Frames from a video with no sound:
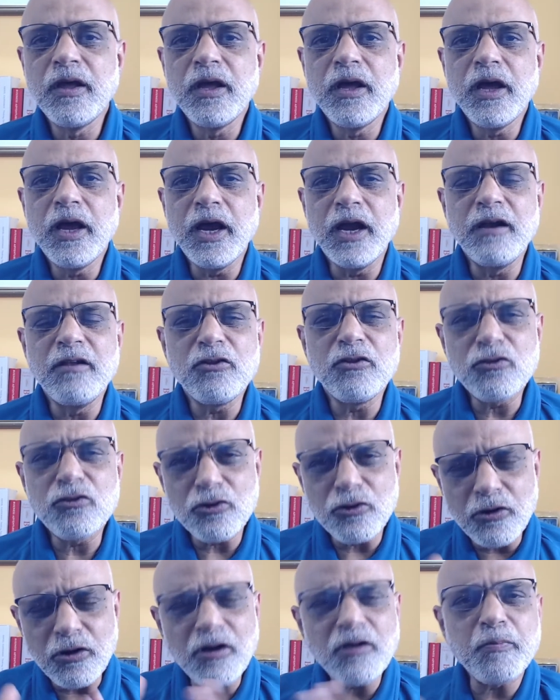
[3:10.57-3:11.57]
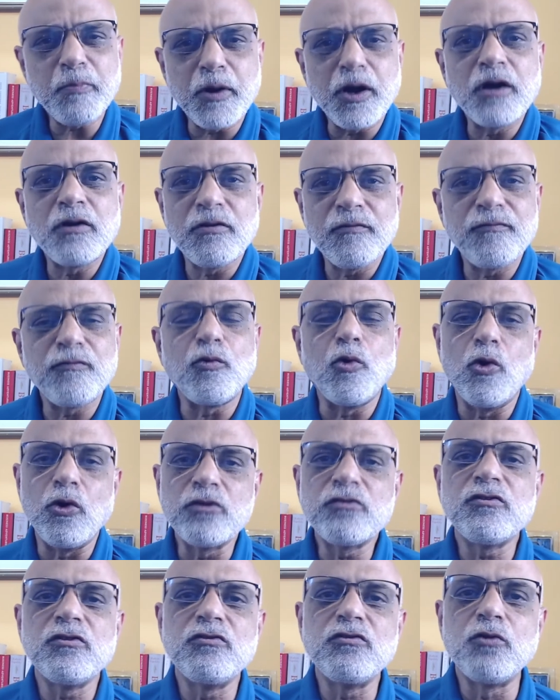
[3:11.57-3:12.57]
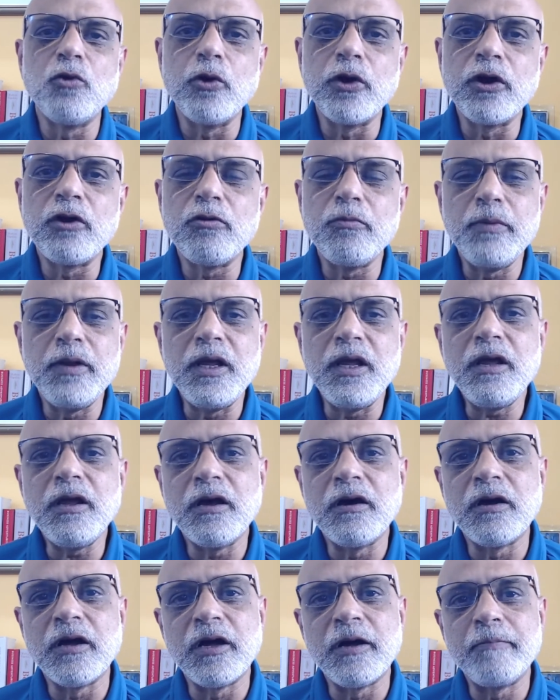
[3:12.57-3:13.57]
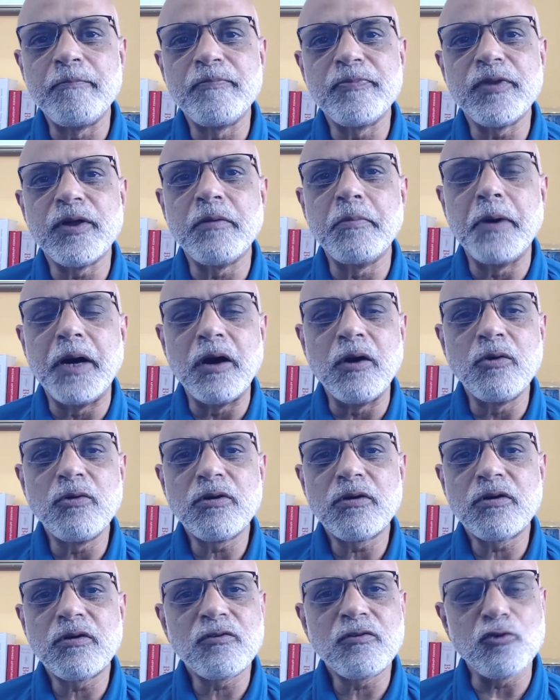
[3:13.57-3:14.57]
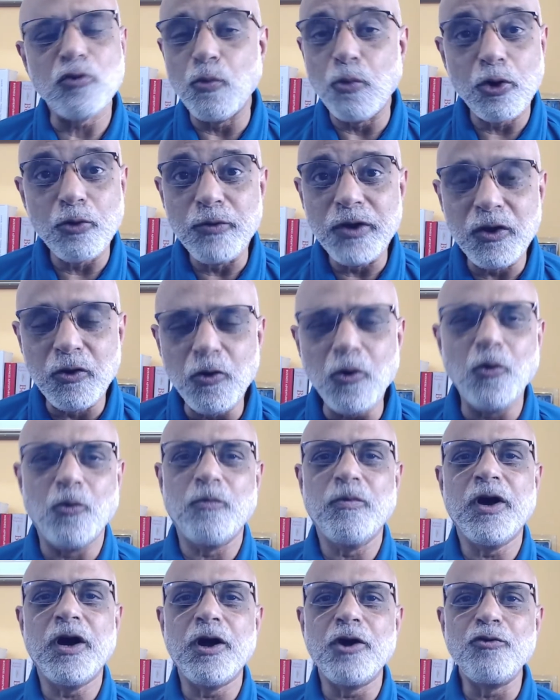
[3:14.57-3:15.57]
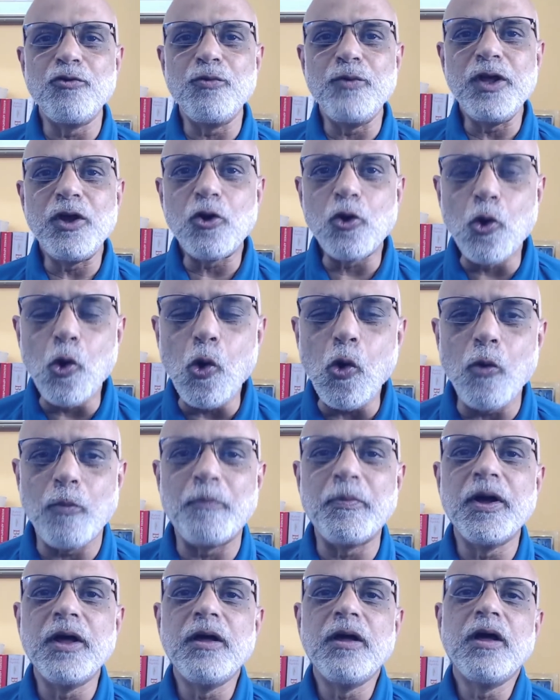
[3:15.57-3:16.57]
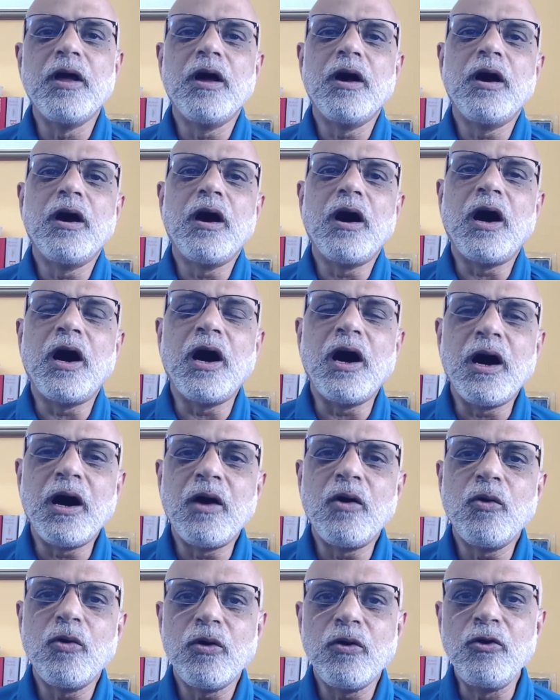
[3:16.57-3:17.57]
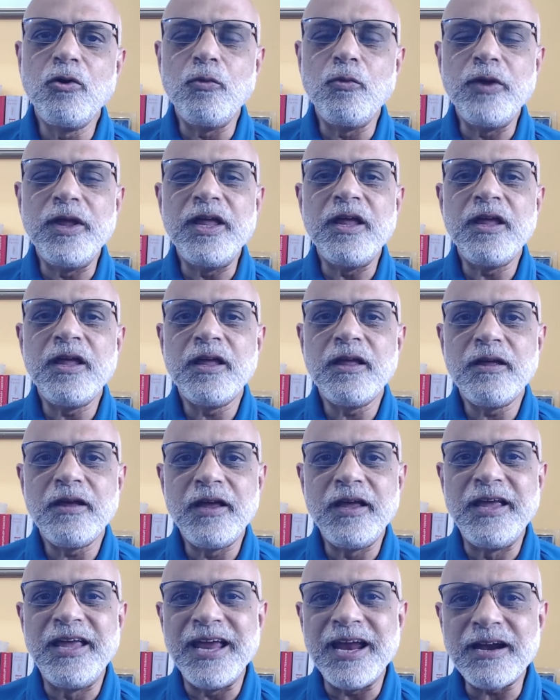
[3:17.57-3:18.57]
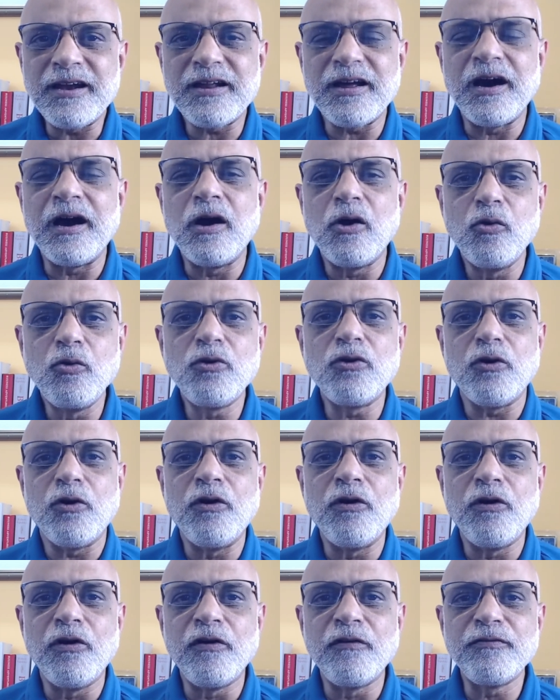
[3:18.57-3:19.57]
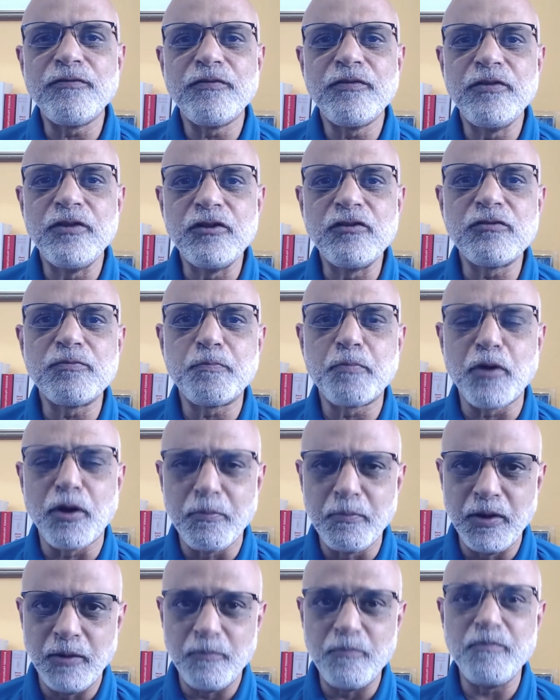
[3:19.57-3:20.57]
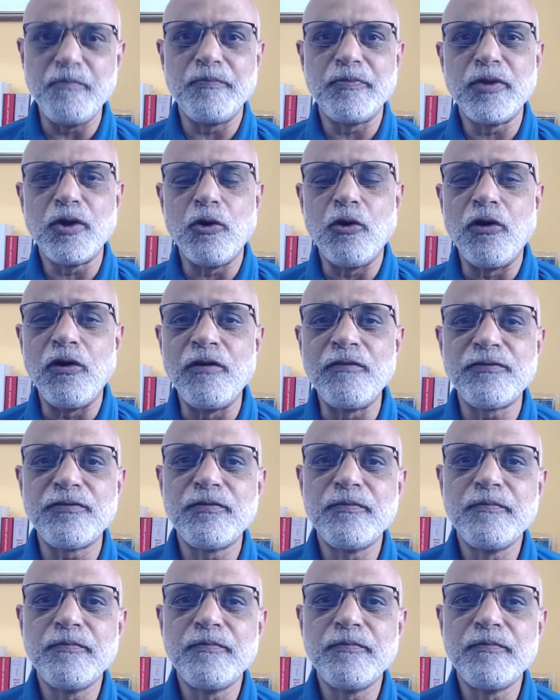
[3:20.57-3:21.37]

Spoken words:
And the third part, of course, is going to be about, so what do we do? How do we cope? How do we get out of this problem of